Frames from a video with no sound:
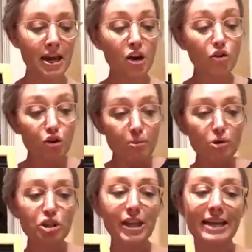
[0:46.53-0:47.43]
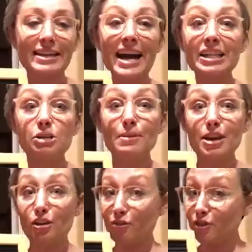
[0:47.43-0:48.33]
Cru Beaujolais, not to be
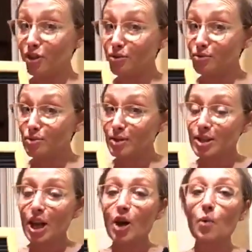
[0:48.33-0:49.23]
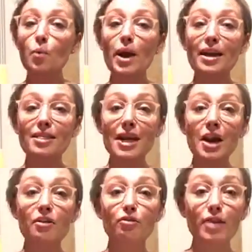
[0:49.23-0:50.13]
confused with
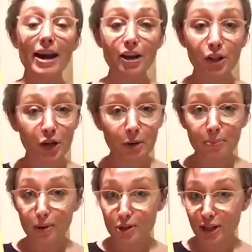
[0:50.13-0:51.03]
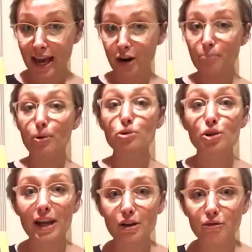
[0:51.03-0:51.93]
regular Beaujolais or
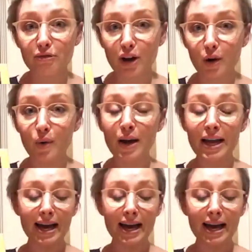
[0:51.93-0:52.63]
Beaujolais Nouveau,